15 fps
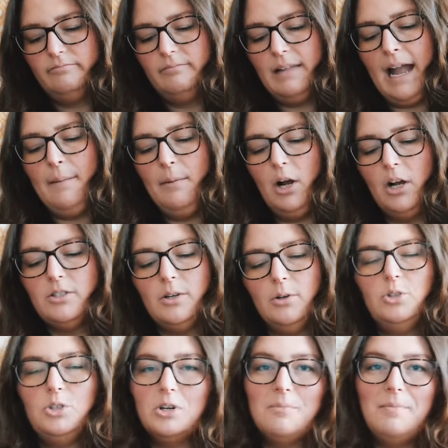I'm not so
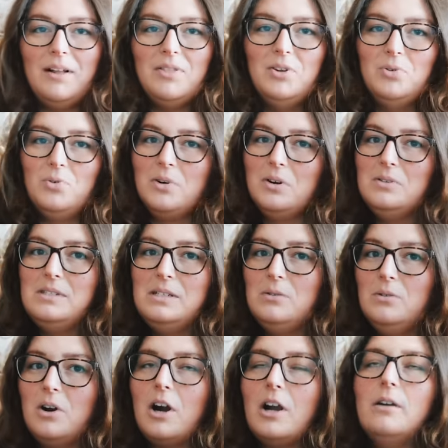sure about the Noro
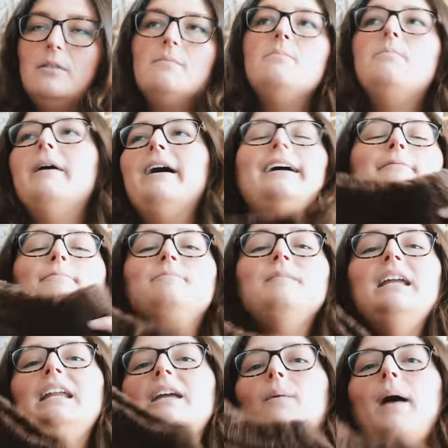Silk Garden, but
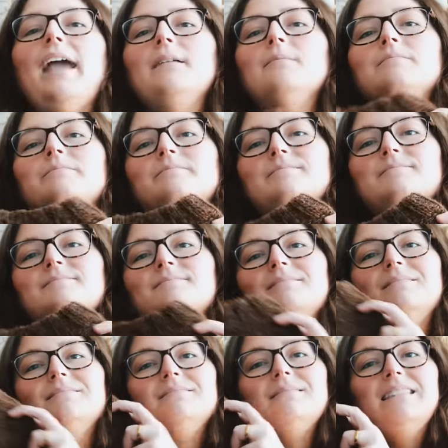anyway,
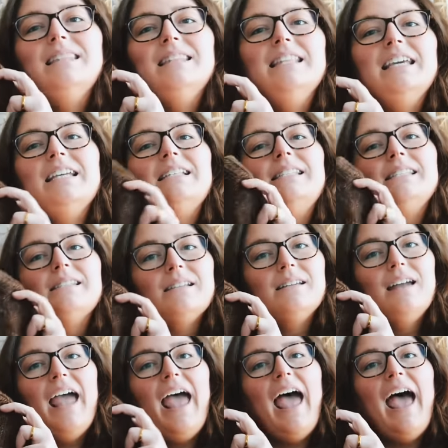this
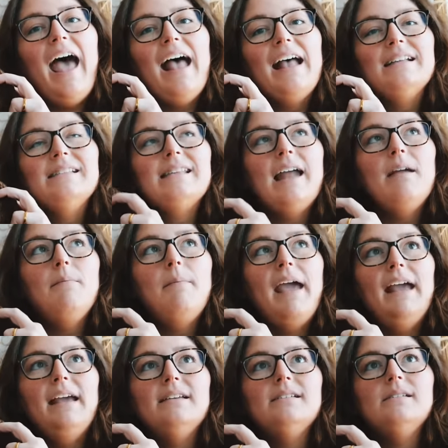has a
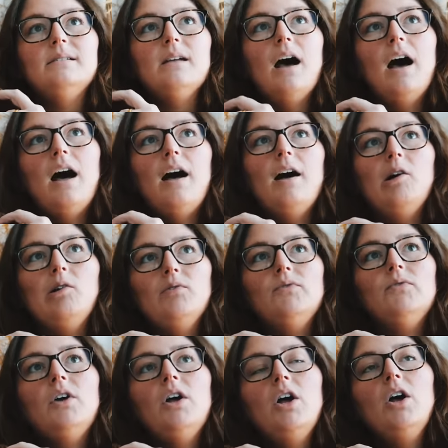base of
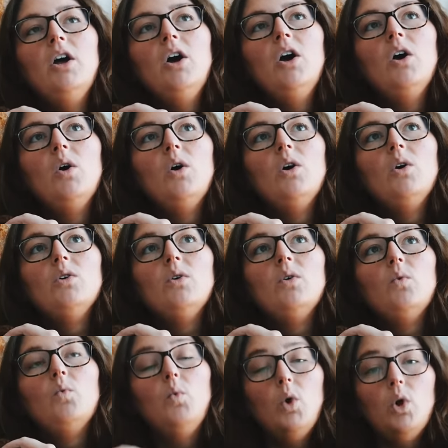
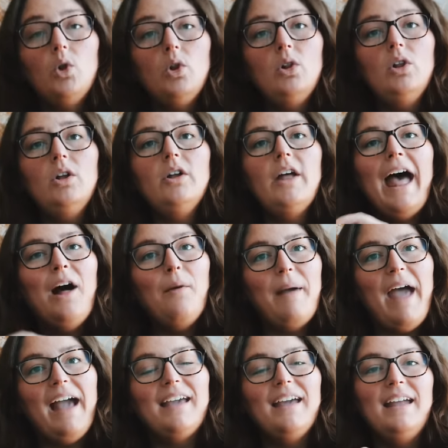wool,
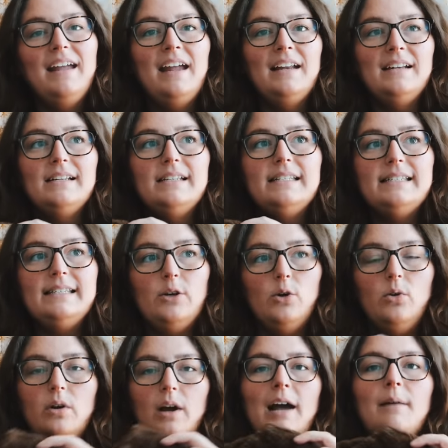alpaca, and
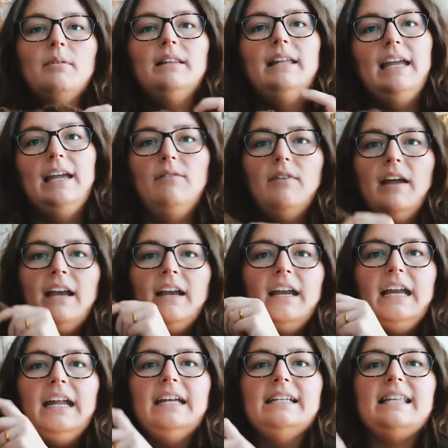silk, I believe, and
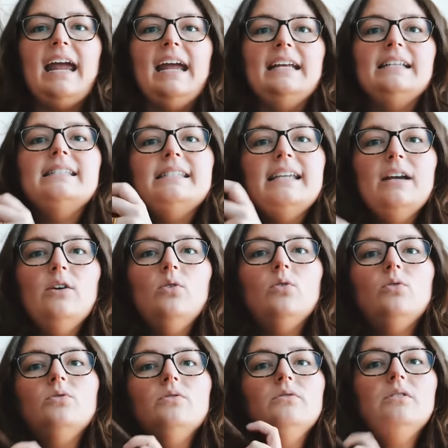it is a
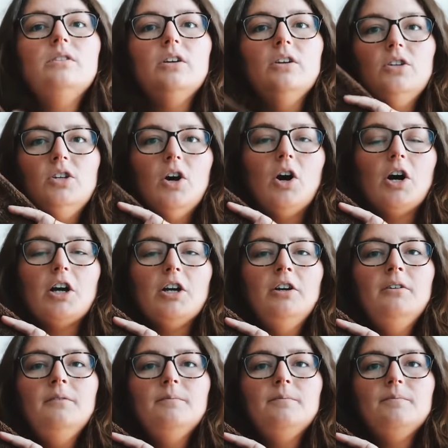singles
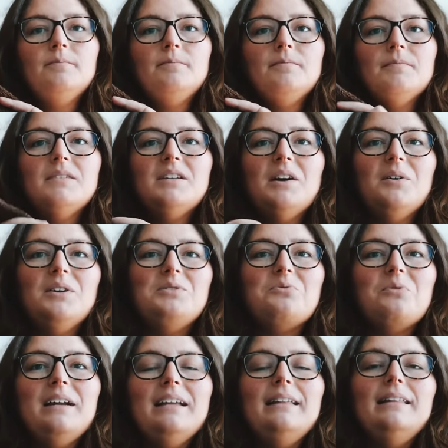yarn, so it's
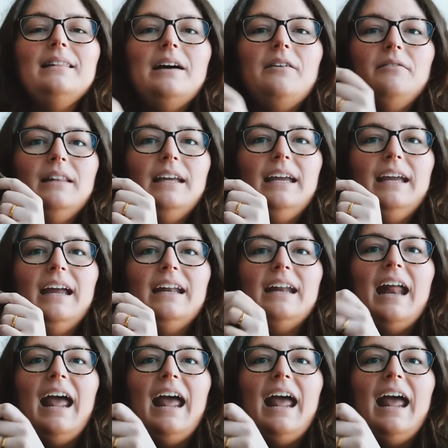really lovely, and it